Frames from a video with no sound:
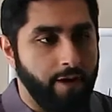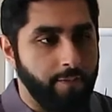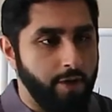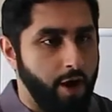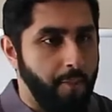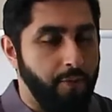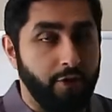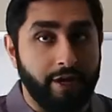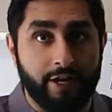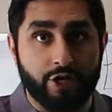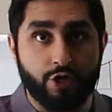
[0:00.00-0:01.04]
from
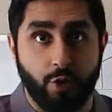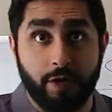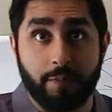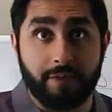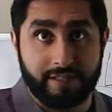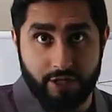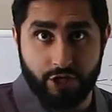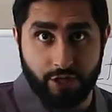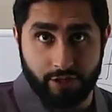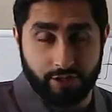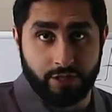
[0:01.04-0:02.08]
putting short
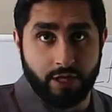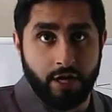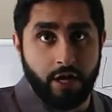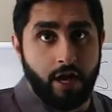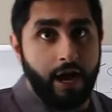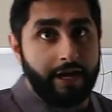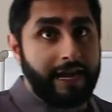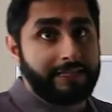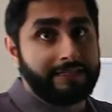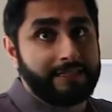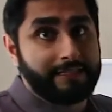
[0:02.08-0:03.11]
positions
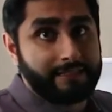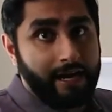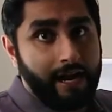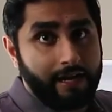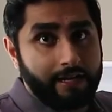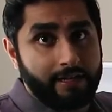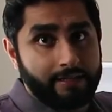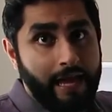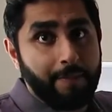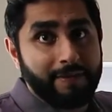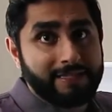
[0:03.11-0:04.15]
against this stock.
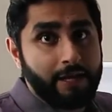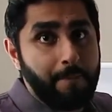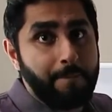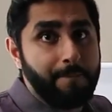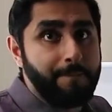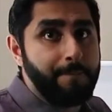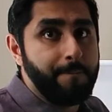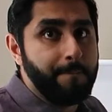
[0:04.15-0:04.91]
That means they're